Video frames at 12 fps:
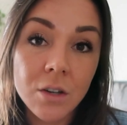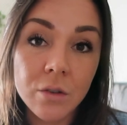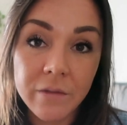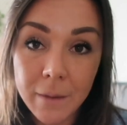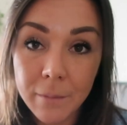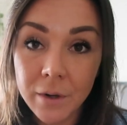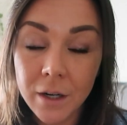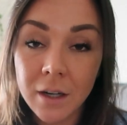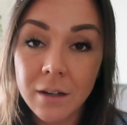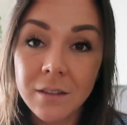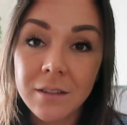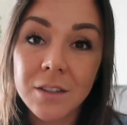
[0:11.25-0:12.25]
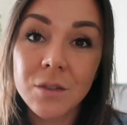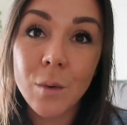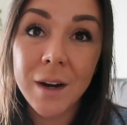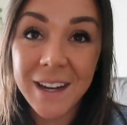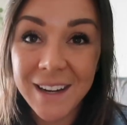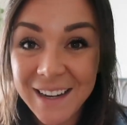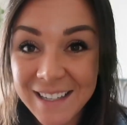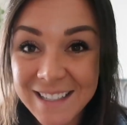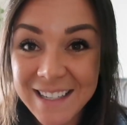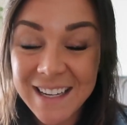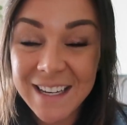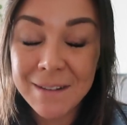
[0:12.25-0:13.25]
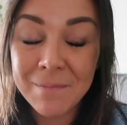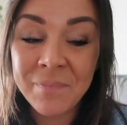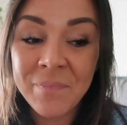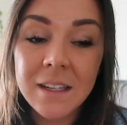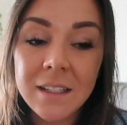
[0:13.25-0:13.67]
November 2019